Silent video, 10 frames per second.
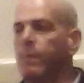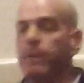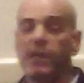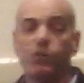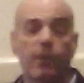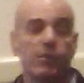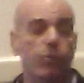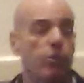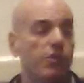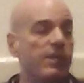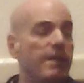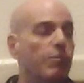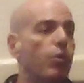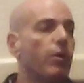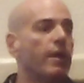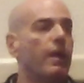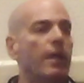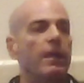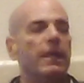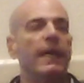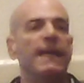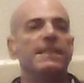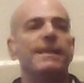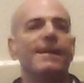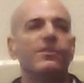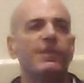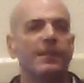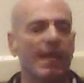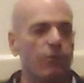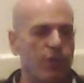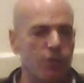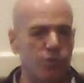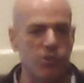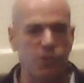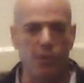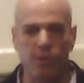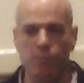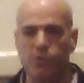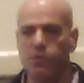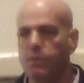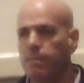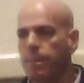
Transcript: Maybe that's why we're seeing more intense electrical storms.